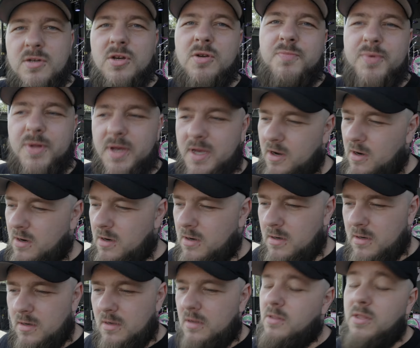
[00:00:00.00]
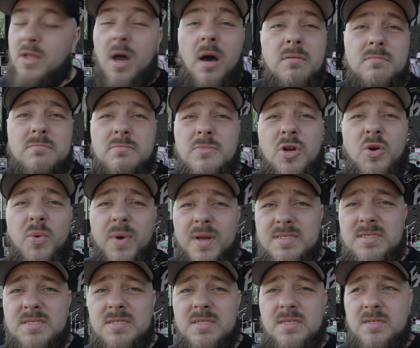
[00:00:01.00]
Good player, not
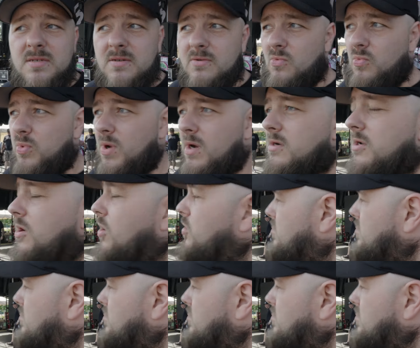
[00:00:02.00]
crazy weirdo